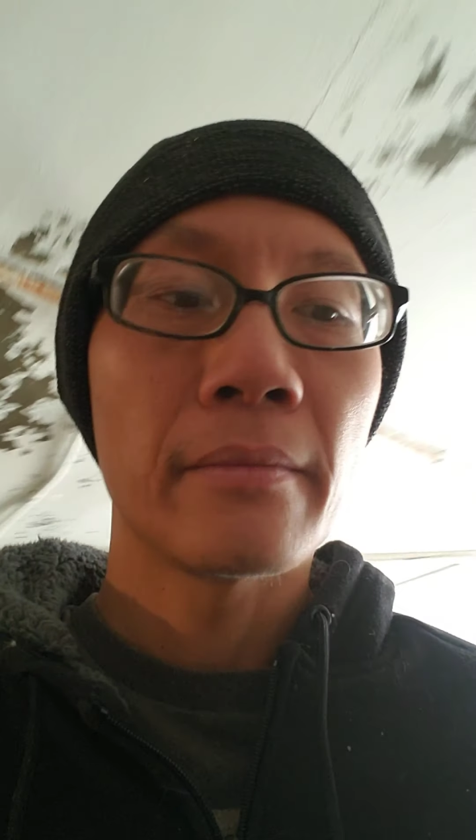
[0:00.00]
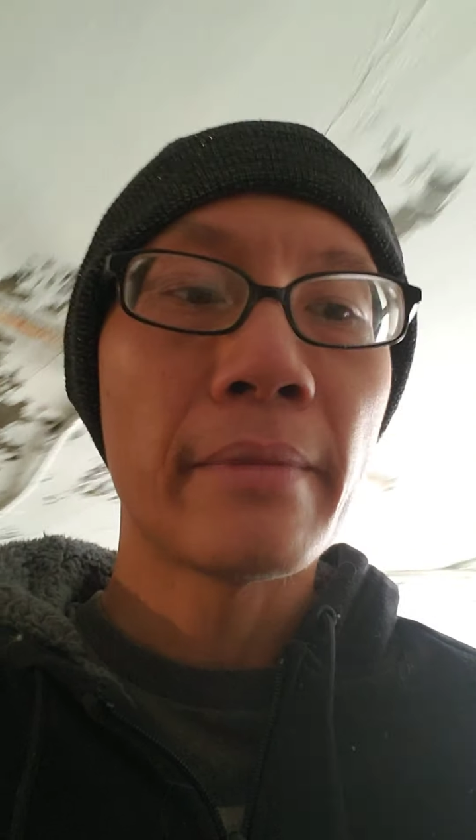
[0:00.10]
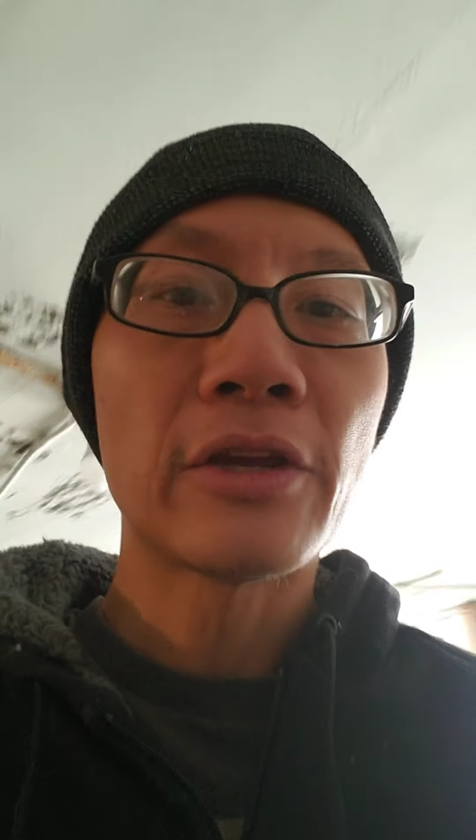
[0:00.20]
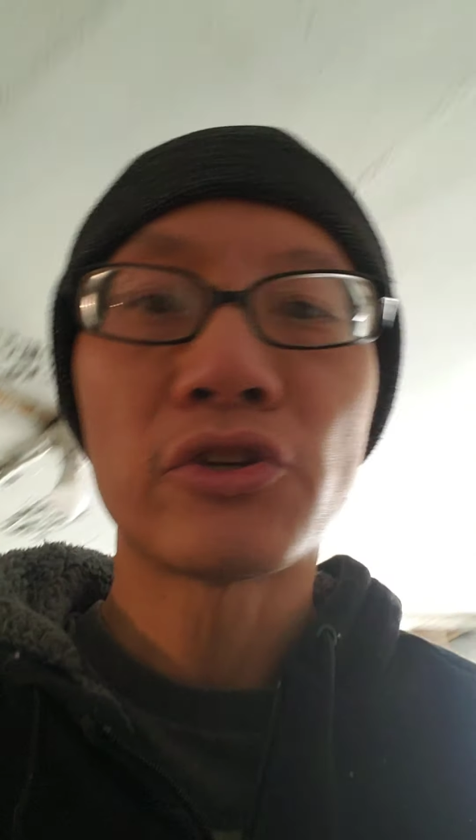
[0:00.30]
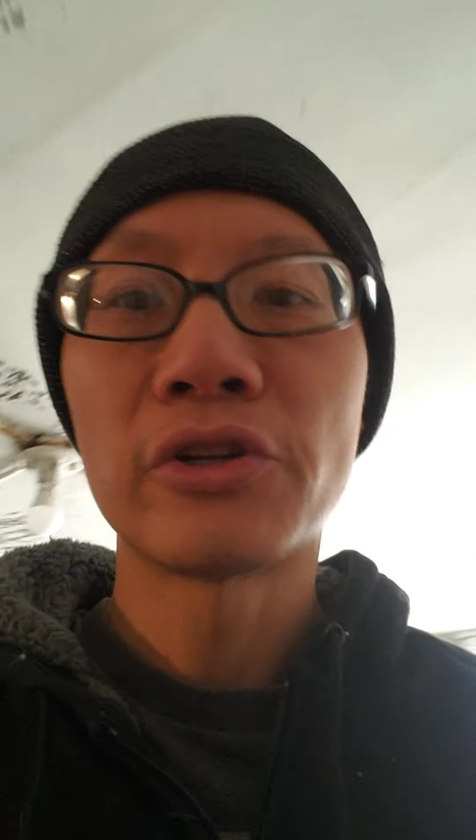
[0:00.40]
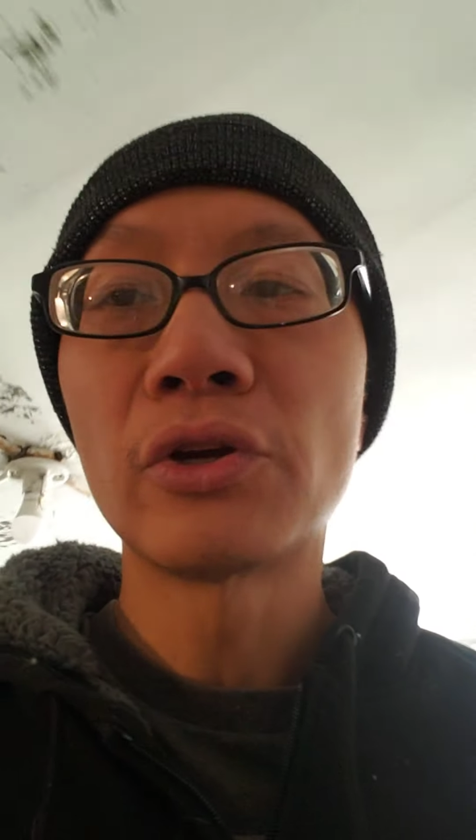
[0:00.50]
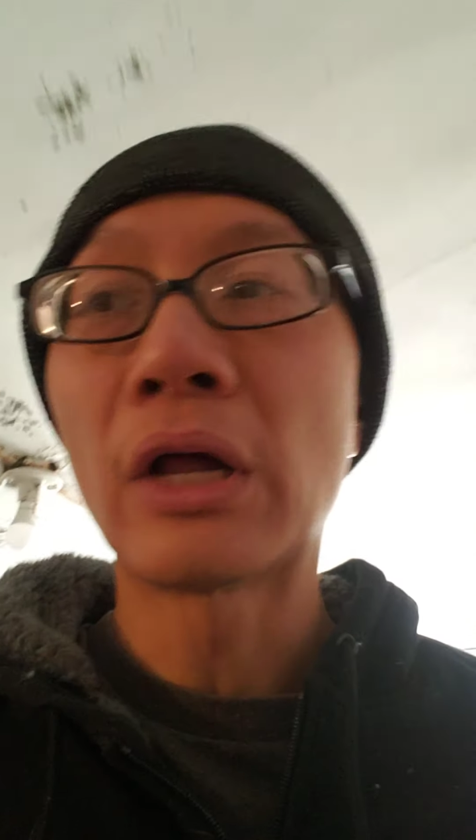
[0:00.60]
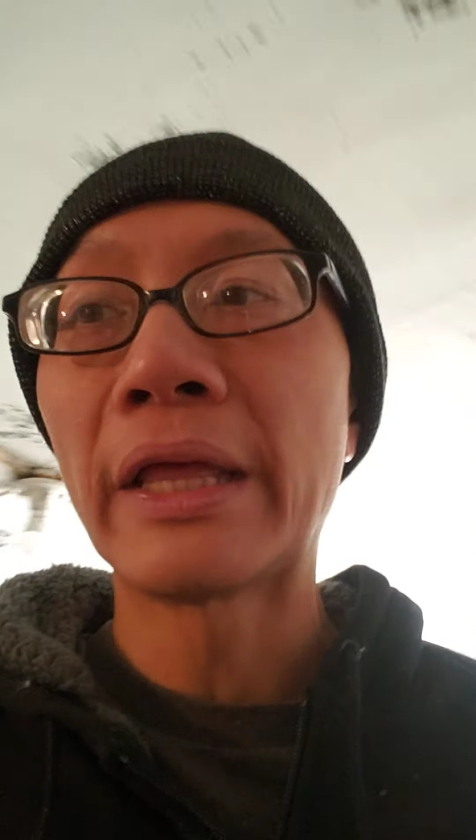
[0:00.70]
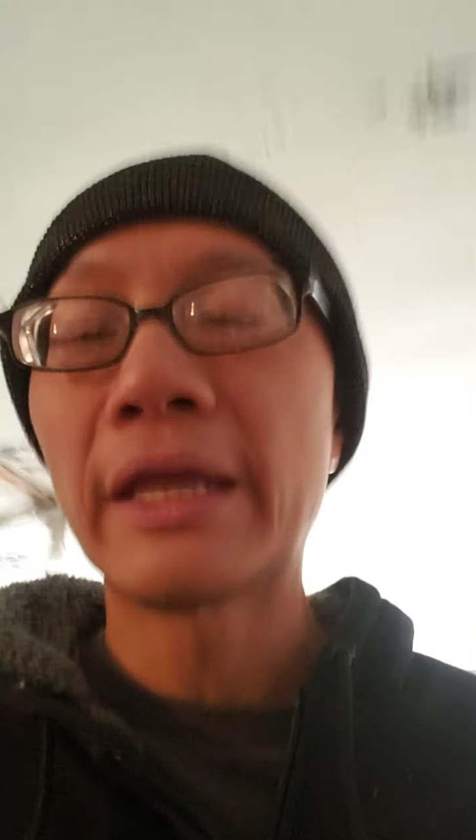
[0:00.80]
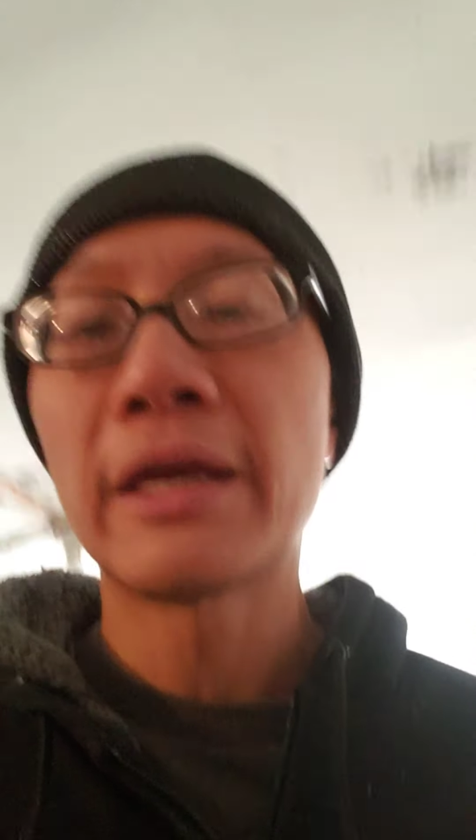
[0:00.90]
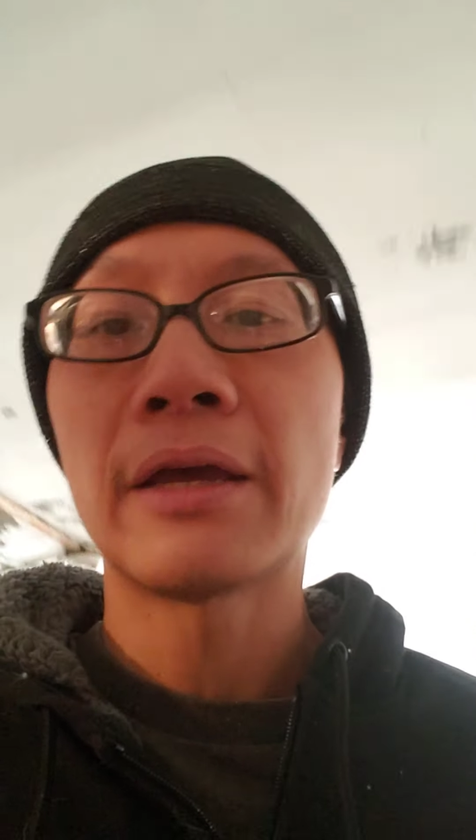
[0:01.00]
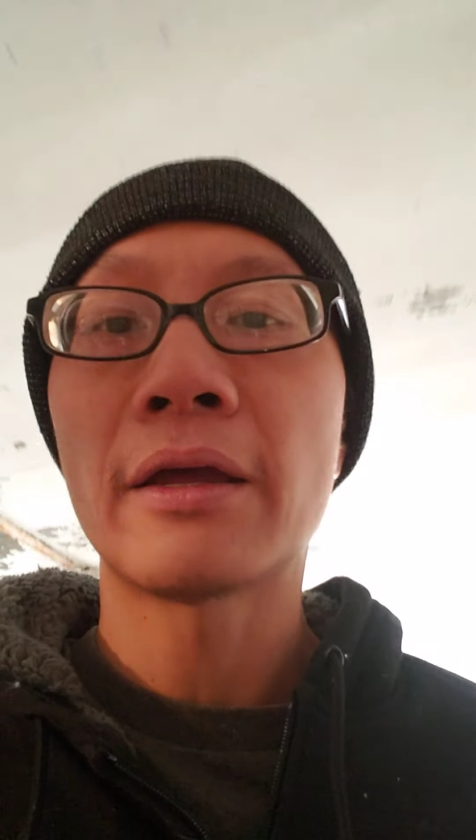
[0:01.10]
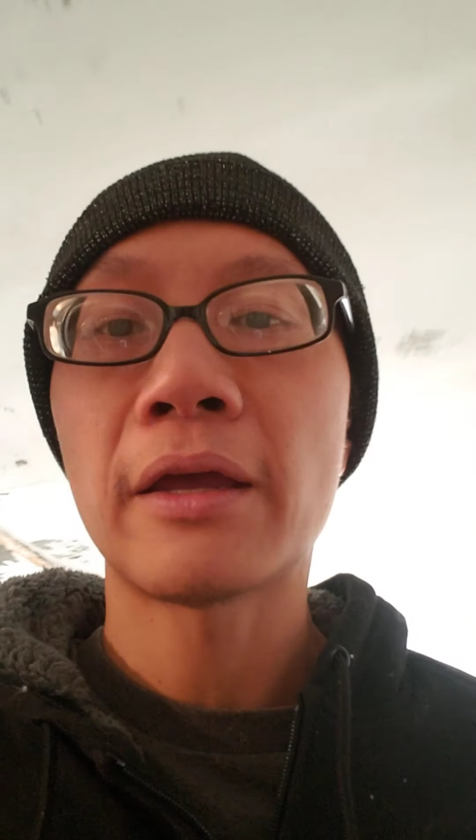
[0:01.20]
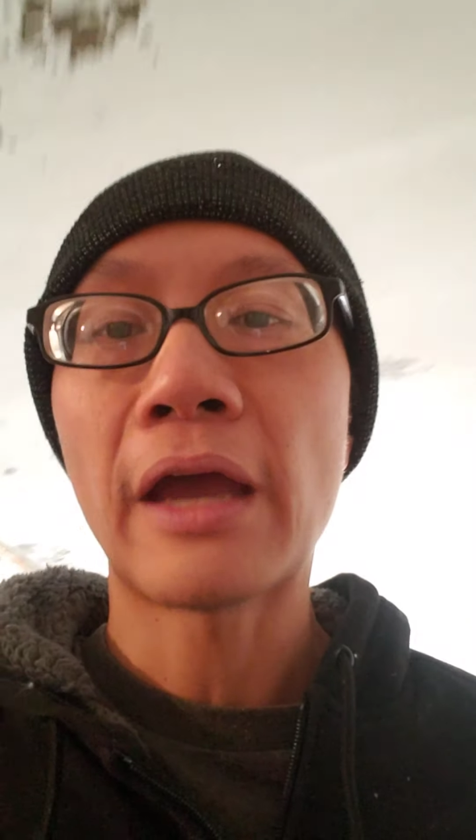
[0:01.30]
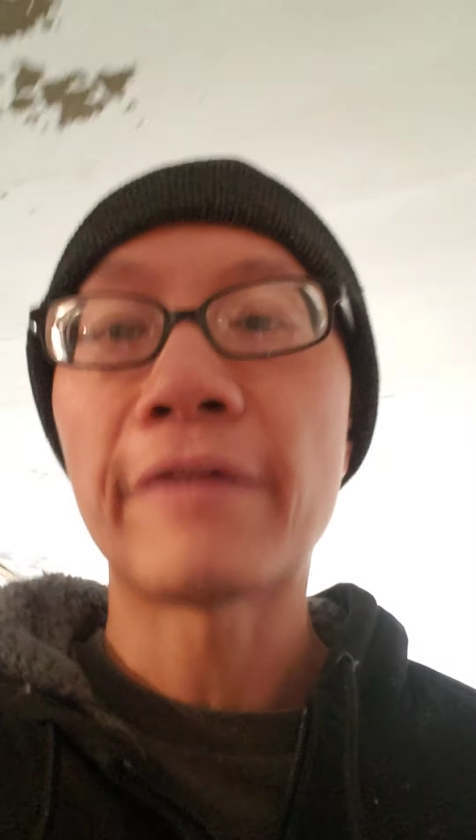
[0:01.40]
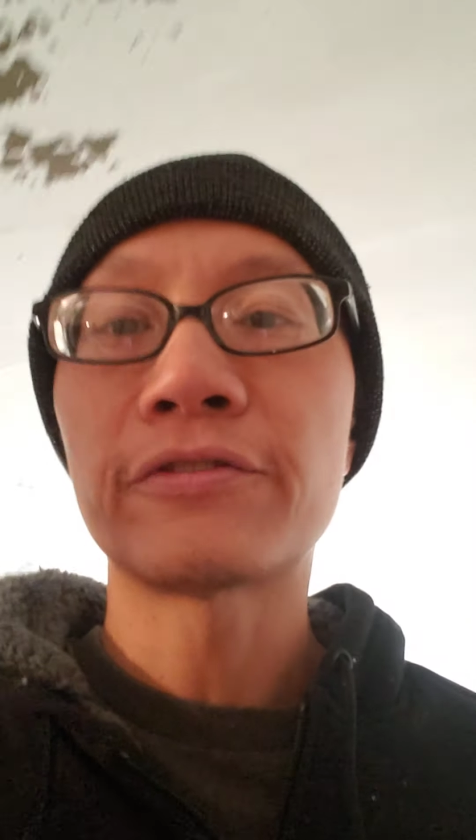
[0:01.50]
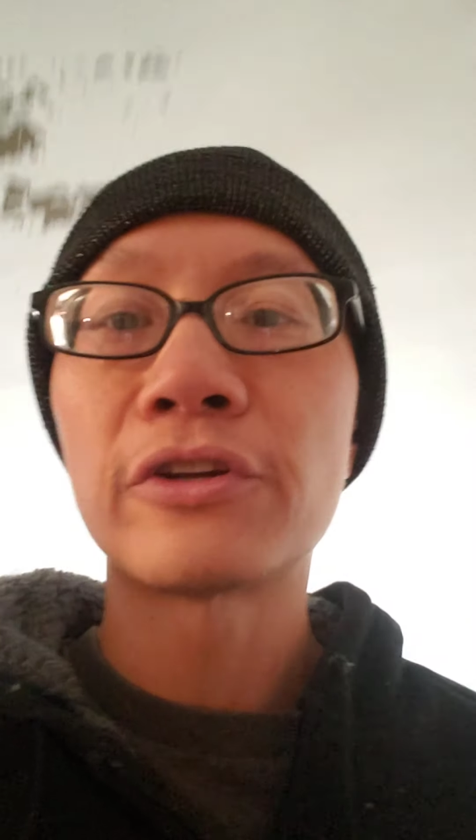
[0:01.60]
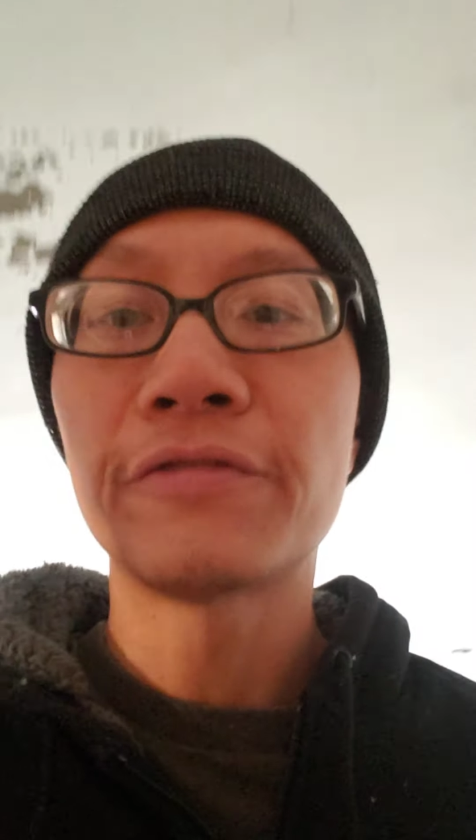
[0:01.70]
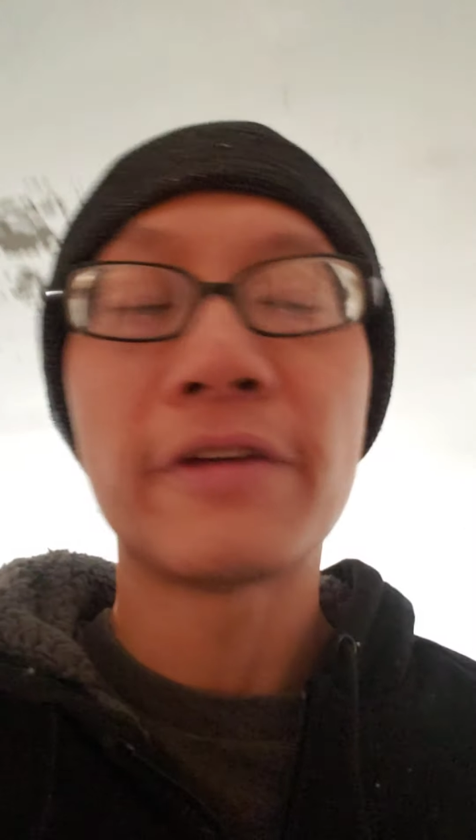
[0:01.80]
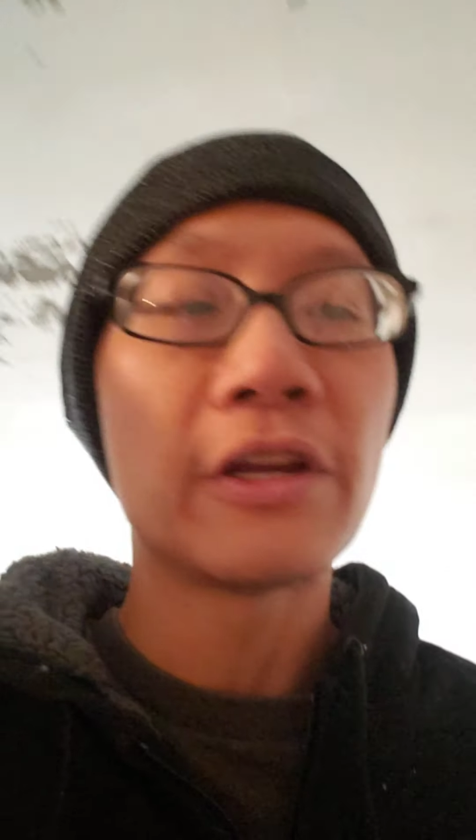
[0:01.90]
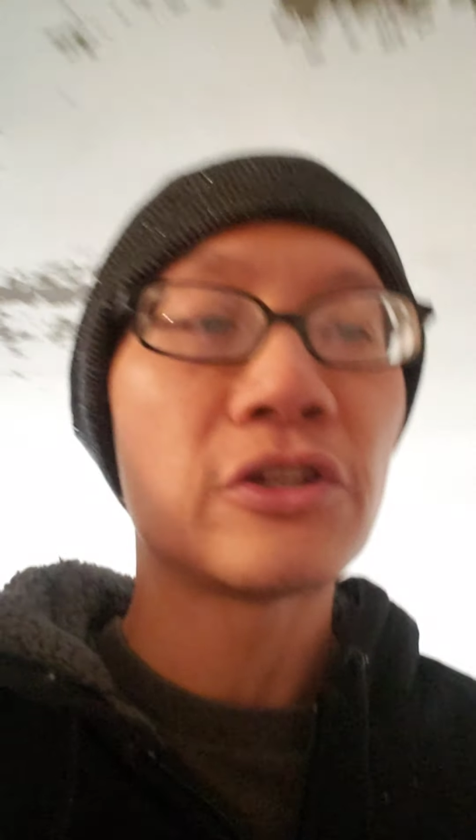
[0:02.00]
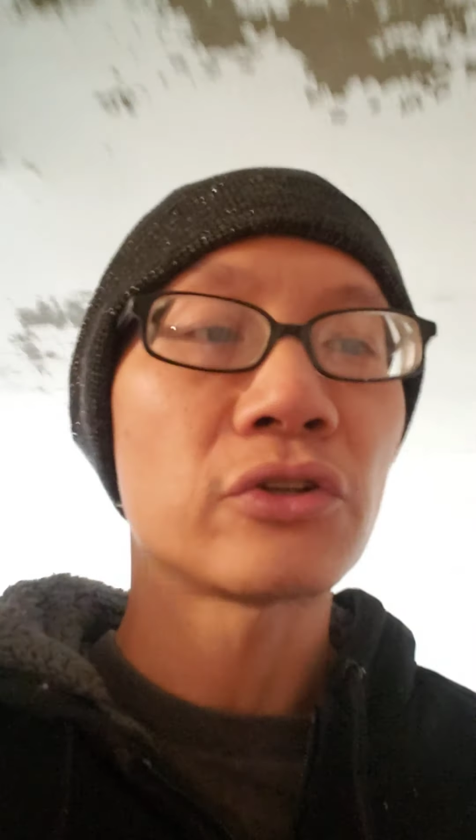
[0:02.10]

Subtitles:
Make sure you clean it after you finish,